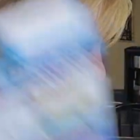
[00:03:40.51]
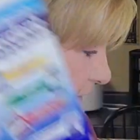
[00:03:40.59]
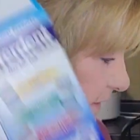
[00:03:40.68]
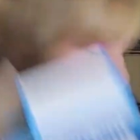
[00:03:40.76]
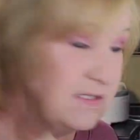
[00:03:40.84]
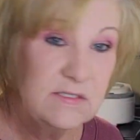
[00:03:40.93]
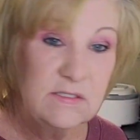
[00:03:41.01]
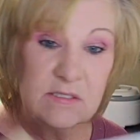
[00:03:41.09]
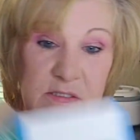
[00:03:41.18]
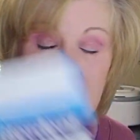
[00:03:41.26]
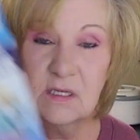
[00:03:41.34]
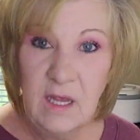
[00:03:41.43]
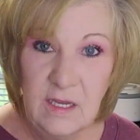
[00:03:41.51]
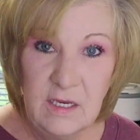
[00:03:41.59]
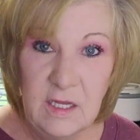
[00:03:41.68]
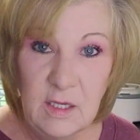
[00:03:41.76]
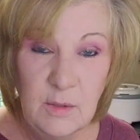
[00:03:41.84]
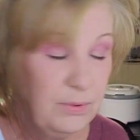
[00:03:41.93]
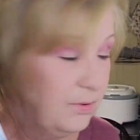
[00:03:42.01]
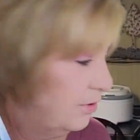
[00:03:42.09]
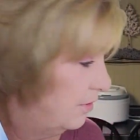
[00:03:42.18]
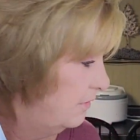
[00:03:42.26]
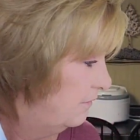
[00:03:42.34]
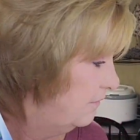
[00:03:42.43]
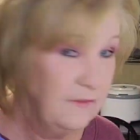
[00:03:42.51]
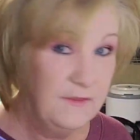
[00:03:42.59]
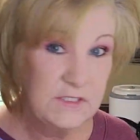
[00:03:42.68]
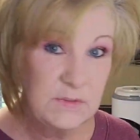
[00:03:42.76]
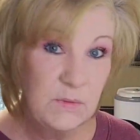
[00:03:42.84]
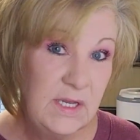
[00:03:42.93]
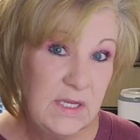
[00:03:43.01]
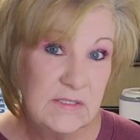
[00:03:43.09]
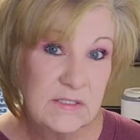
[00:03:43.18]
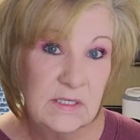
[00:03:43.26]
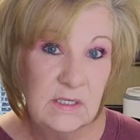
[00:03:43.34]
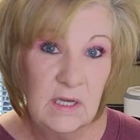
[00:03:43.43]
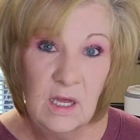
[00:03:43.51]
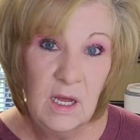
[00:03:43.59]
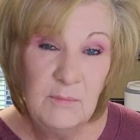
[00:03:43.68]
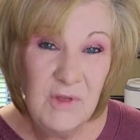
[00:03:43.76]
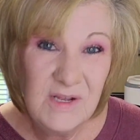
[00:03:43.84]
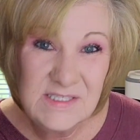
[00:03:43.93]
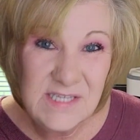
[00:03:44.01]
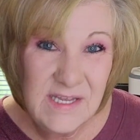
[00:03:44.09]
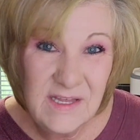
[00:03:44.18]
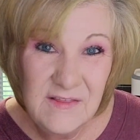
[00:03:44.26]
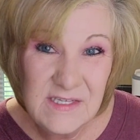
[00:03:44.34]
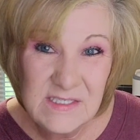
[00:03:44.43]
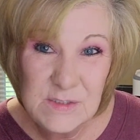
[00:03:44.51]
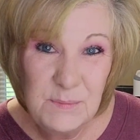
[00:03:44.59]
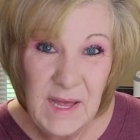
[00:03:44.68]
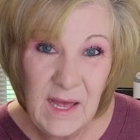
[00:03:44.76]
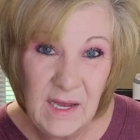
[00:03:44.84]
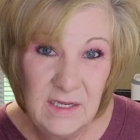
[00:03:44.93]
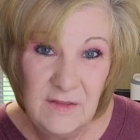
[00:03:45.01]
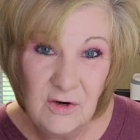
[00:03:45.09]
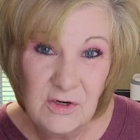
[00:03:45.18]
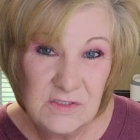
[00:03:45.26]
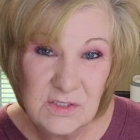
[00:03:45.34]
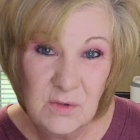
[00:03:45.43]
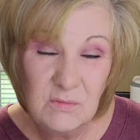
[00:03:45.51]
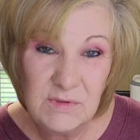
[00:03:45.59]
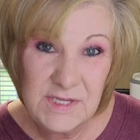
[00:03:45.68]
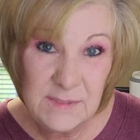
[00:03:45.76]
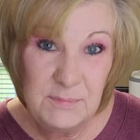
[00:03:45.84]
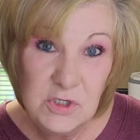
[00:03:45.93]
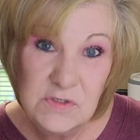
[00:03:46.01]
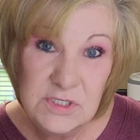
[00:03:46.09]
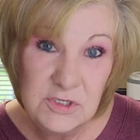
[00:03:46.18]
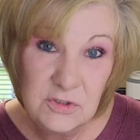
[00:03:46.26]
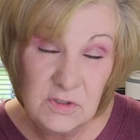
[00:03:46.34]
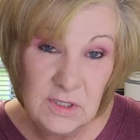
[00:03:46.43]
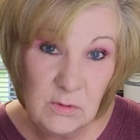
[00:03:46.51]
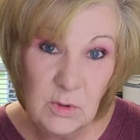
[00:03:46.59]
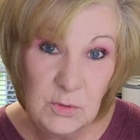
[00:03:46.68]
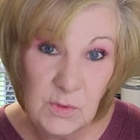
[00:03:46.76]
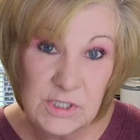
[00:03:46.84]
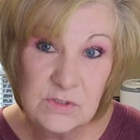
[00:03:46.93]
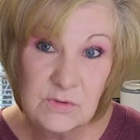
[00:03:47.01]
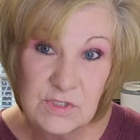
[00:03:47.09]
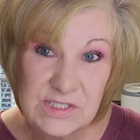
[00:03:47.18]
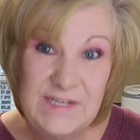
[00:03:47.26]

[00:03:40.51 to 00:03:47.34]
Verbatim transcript: This is ADA approved. This one isn't. I'm not saying this is bad either. So keep using your liquid crystals